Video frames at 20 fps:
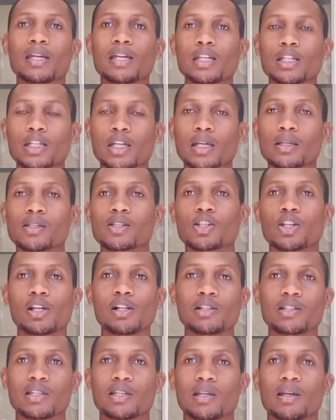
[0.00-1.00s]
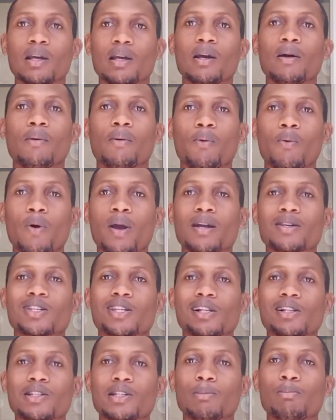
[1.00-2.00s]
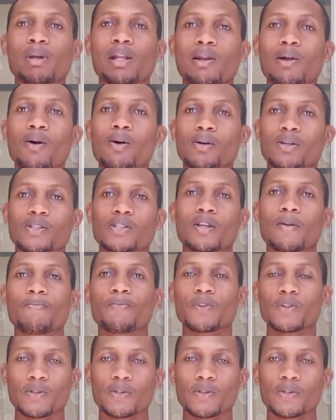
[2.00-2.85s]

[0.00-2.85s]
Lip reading: he takes Chelsea where Chelsea belongs.